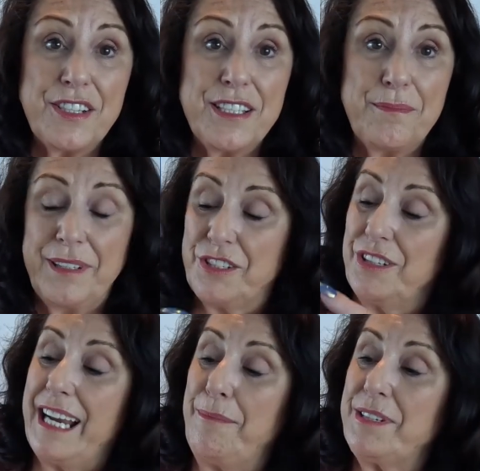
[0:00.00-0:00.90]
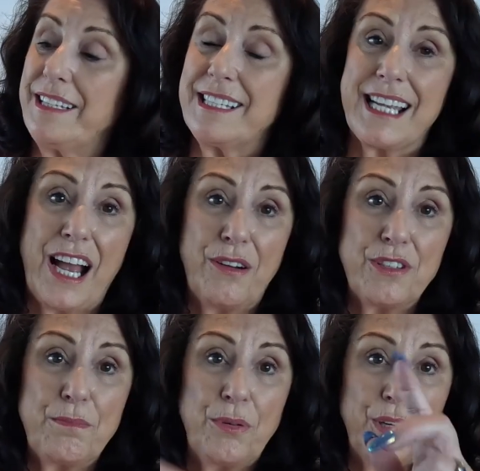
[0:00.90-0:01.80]
So you literally empty this
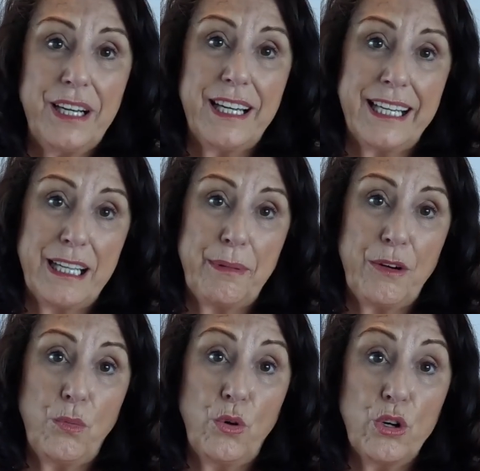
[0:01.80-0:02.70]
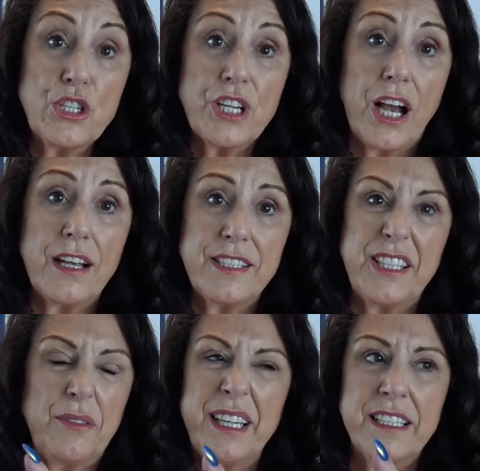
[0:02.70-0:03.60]
out, put in a little bit of water, so you
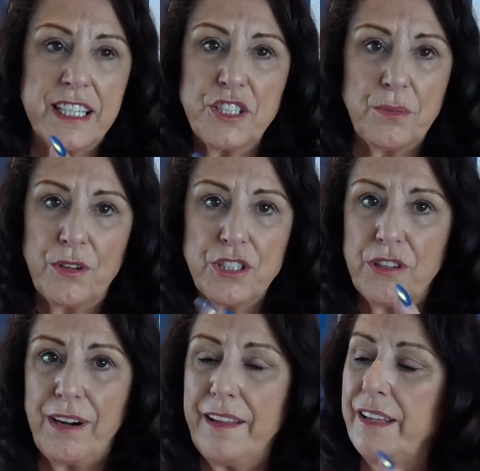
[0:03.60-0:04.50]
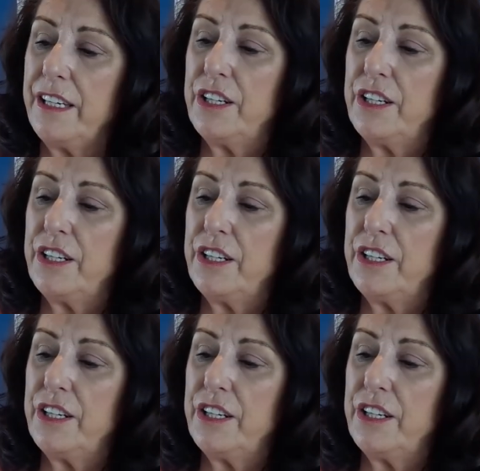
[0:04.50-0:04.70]
don't need dishwasher or anything.